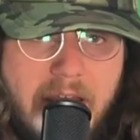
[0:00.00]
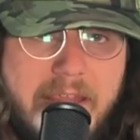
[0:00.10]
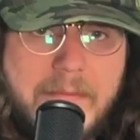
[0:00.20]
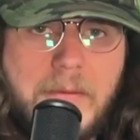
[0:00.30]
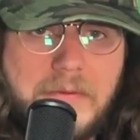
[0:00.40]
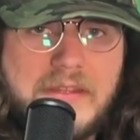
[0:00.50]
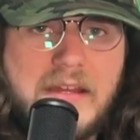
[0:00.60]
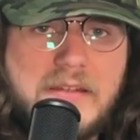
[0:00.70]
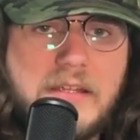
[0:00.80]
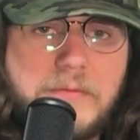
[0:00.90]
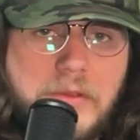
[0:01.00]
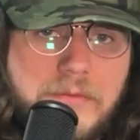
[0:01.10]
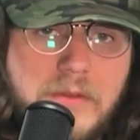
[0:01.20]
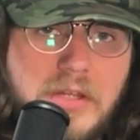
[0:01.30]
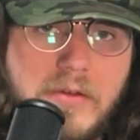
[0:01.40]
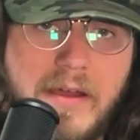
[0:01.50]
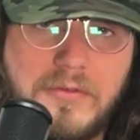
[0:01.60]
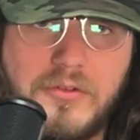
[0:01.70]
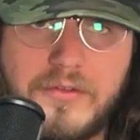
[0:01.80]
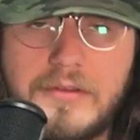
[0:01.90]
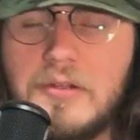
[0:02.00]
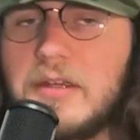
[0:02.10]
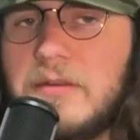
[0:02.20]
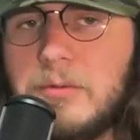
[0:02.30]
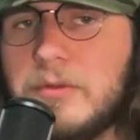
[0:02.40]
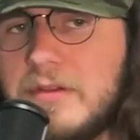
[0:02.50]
came up with the idea for this video after just looking through the